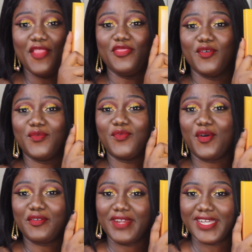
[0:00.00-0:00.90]
The
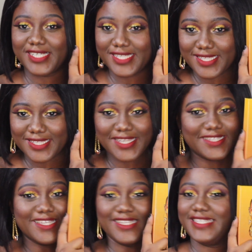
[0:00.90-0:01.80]
Warriors.
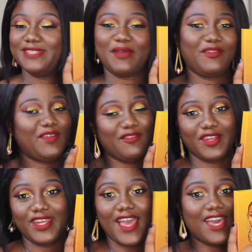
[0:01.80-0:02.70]
This is my
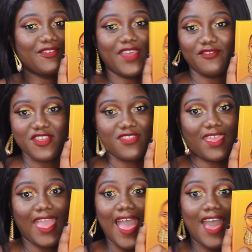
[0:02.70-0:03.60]
favorite out of
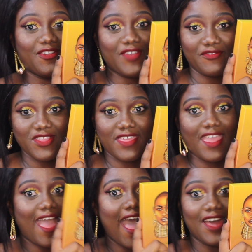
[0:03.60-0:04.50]
everything. Out of everything.
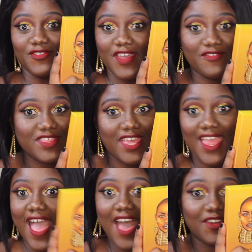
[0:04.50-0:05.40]
Out of everything.
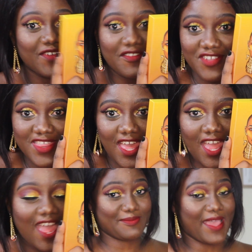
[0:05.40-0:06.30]
Out of everything.
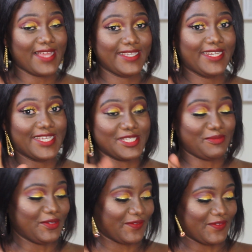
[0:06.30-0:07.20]
This palette is
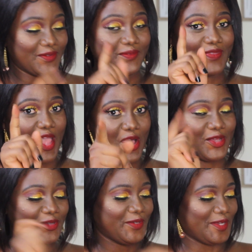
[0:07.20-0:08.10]
beautiful.
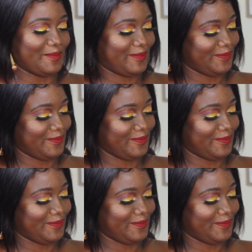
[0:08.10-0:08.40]
Hold up.